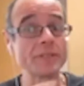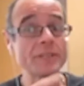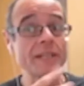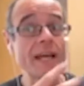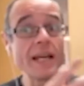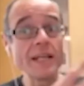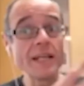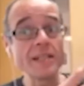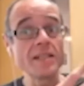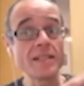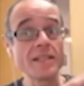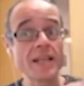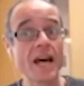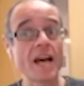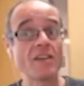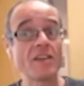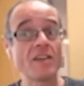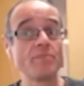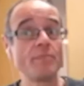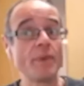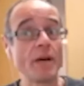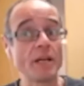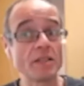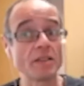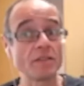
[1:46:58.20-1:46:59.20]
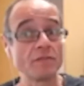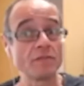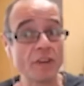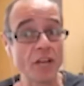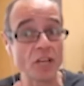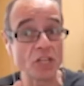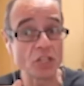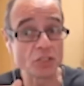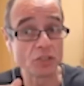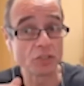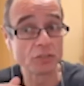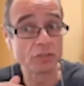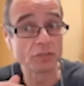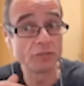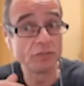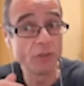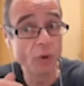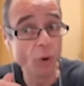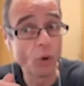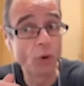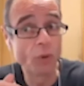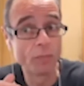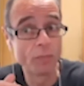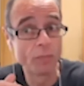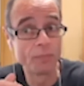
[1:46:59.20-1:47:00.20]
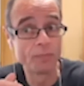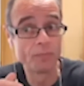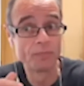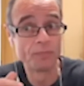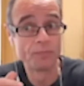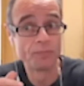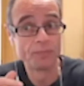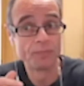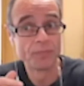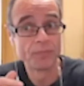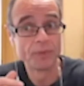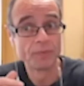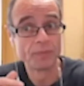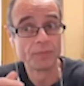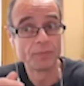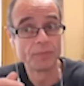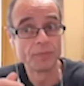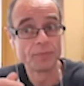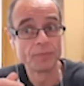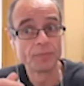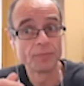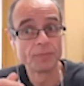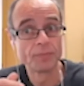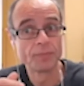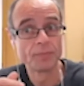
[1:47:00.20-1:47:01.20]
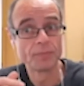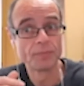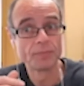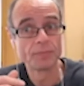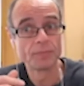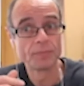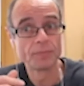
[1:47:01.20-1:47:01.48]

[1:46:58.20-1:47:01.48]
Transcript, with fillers: tended to have better facial form. Yep,